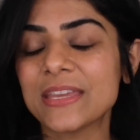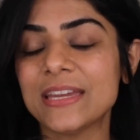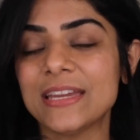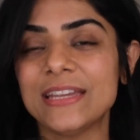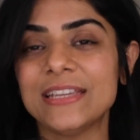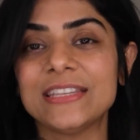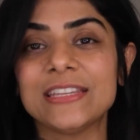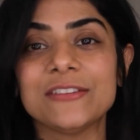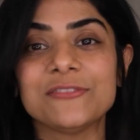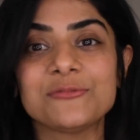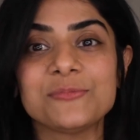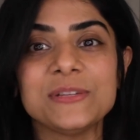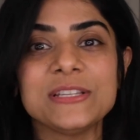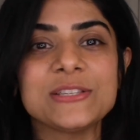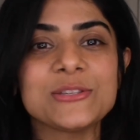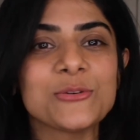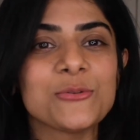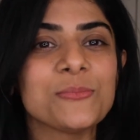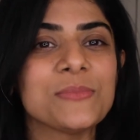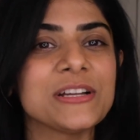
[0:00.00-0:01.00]
It gives me
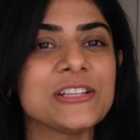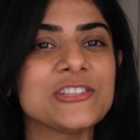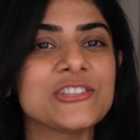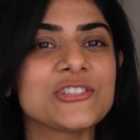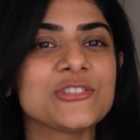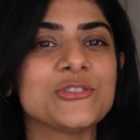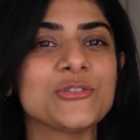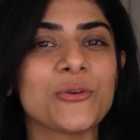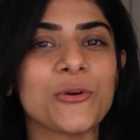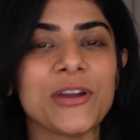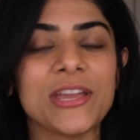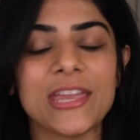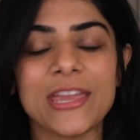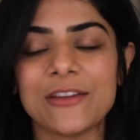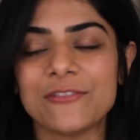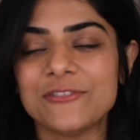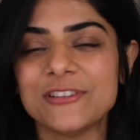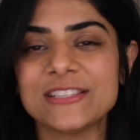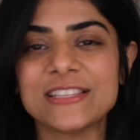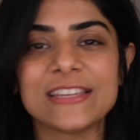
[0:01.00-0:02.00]
so much joy
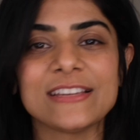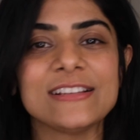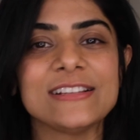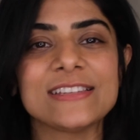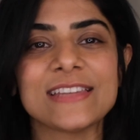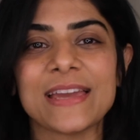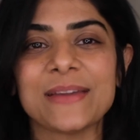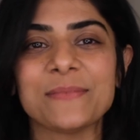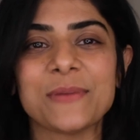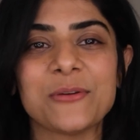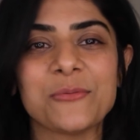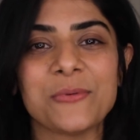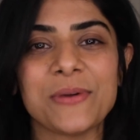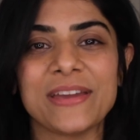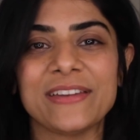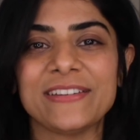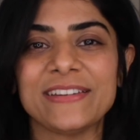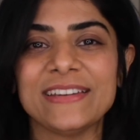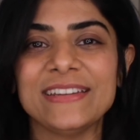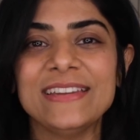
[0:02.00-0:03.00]
every single time I
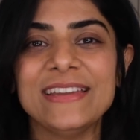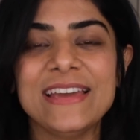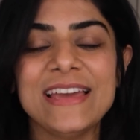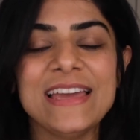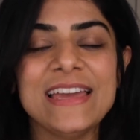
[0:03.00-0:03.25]
wear it.